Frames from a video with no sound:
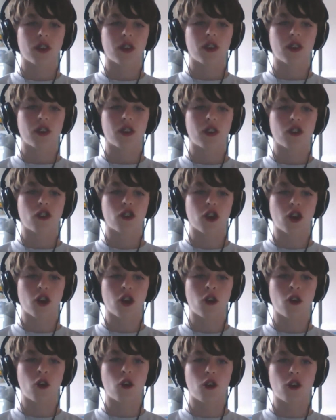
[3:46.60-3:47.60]

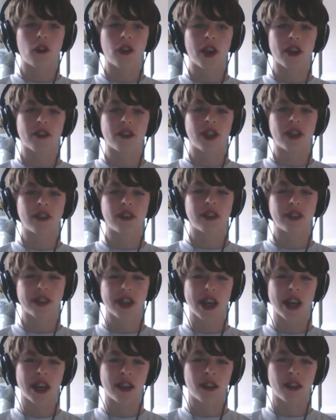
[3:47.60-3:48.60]
So that's
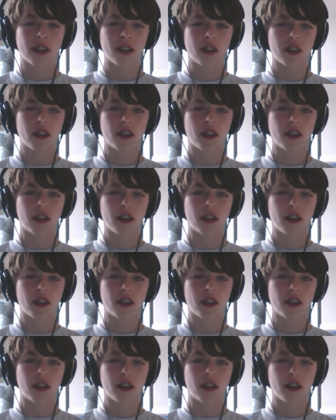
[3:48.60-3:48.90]
insanely